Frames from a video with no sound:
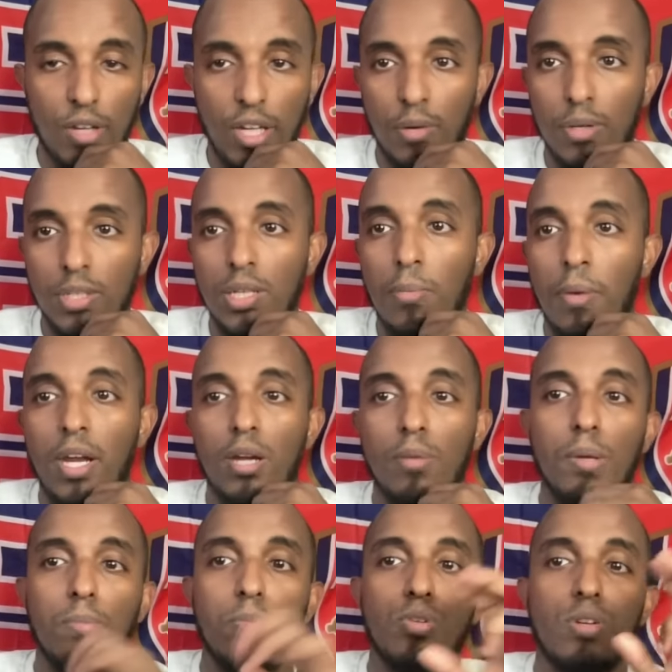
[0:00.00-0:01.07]
Anyways, I'm out of here,
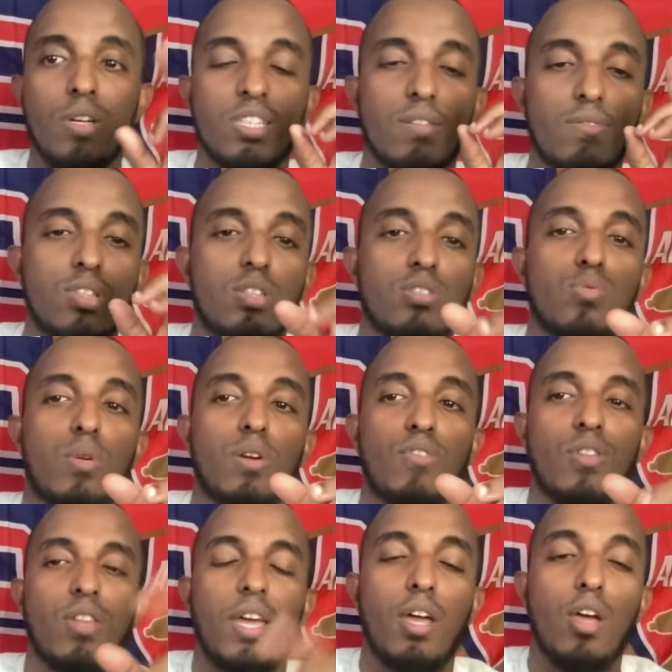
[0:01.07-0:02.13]
people. You guys have yourselves a wonderful
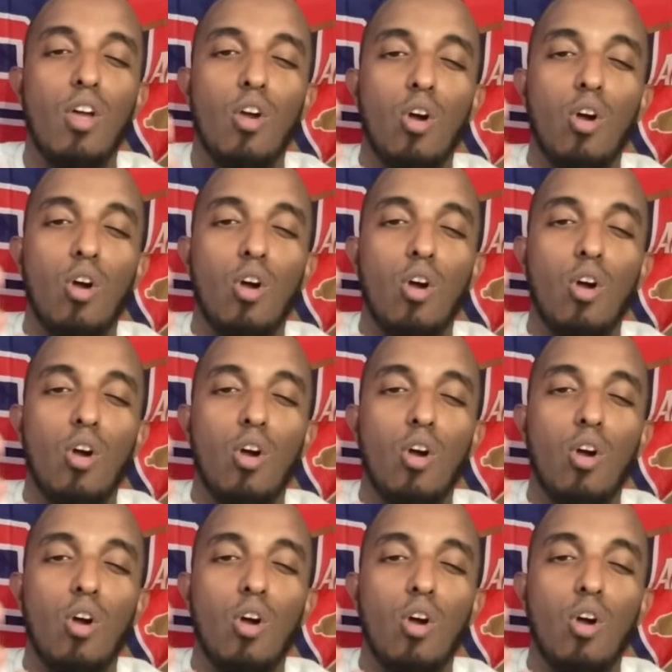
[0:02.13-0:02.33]
day.